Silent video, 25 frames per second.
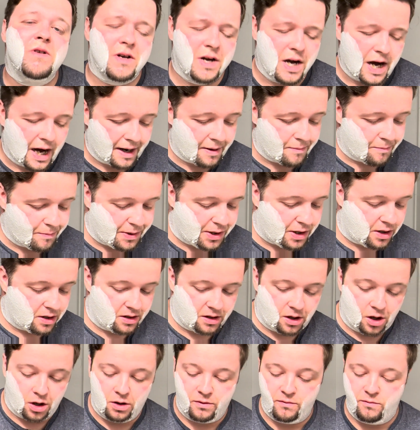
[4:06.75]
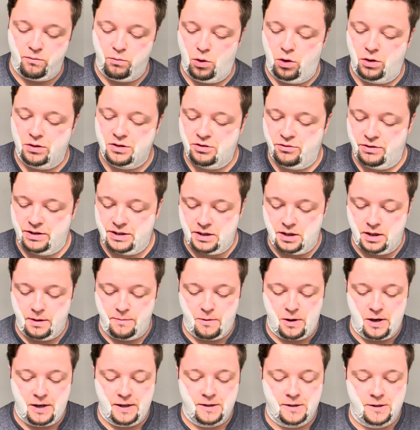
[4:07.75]
I didn't put a lot of water into the
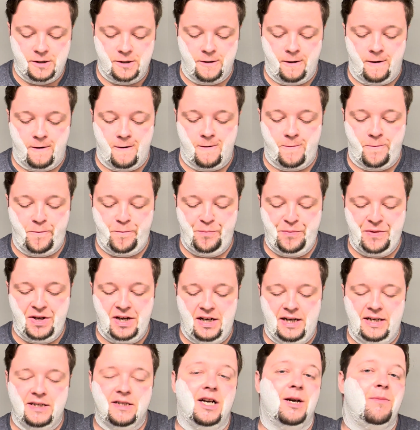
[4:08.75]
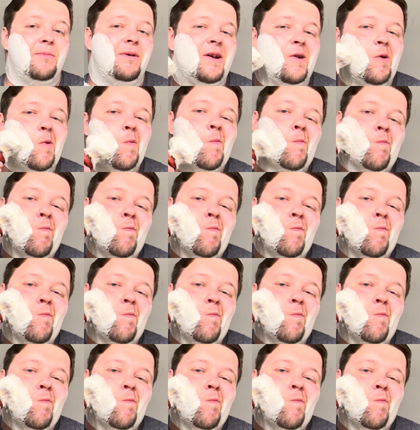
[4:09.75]
brush, so it's going to be